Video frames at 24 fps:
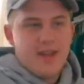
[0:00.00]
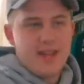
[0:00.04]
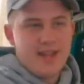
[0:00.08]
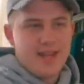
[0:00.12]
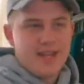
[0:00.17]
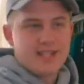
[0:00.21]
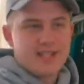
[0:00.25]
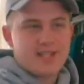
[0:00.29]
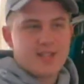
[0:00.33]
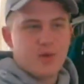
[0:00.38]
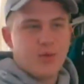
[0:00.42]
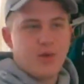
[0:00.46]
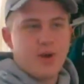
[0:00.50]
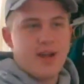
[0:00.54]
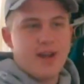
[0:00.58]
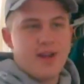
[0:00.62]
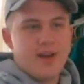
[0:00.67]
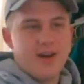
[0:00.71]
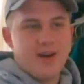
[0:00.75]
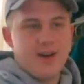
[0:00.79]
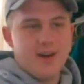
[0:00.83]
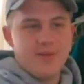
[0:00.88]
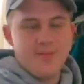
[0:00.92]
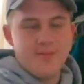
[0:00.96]
and that's the way
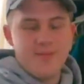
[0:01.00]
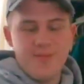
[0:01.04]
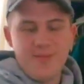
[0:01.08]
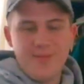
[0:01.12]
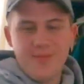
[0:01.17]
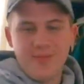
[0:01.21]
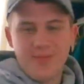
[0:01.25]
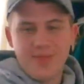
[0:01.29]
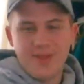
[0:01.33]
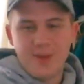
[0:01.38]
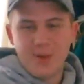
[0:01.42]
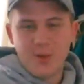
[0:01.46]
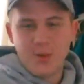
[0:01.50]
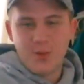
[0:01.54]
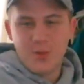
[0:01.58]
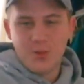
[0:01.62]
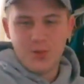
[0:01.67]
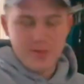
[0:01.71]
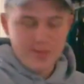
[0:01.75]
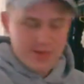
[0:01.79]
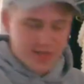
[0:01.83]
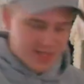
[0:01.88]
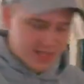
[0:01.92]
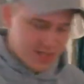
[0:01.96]

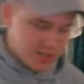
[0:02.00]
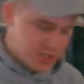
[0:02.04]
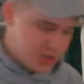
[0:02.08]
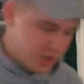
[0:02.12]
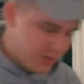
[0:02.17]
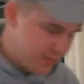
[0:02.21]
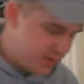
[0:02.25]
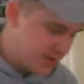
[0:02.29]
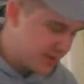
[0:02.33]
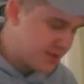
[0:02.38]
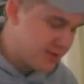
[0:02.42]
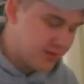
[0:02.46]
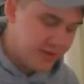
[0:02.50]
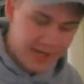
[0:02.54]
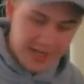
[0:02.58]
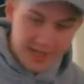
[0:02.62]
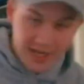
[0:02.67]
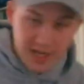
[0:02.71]
remixes should be. So like,